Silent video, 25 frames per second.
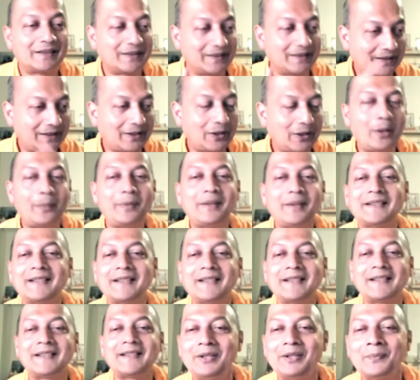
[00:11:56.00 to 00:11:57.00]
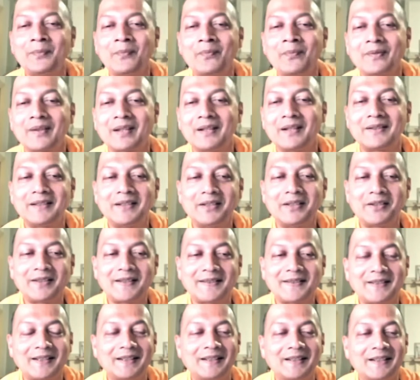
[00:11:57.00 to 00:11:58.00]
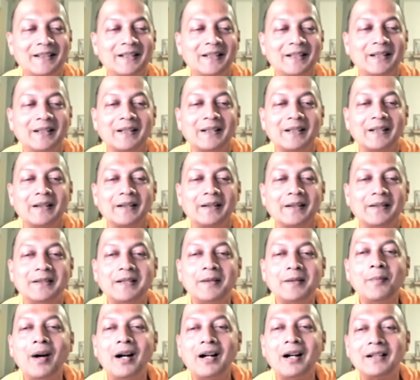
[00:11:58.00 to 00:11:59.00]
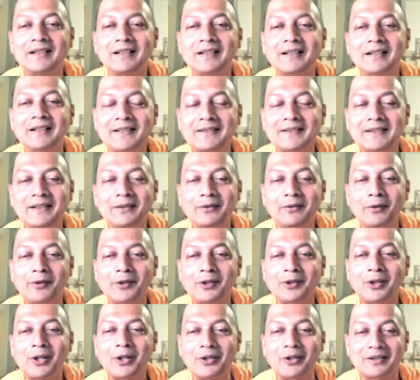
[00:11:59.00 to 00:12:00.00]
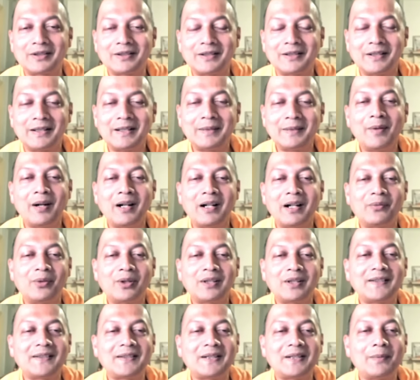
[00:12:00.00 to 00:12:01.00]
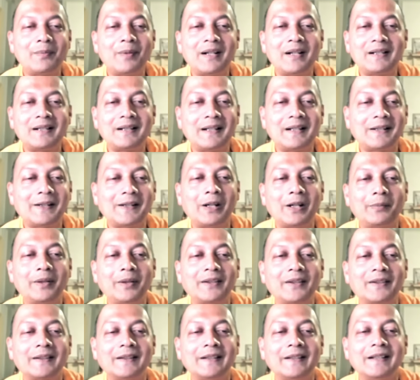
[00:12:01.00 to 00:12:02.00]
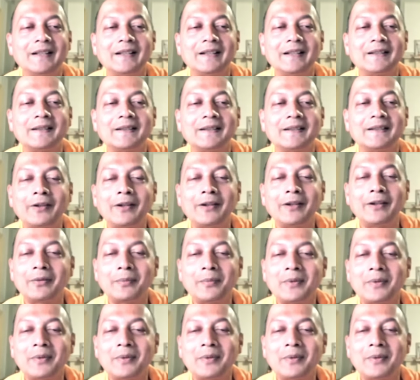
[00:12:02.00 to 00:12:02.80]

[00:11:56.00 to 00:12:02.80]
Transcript: Economics again, it's interesting. Demand, the next thing we were taught. Demand, what is demand in economics? It's different from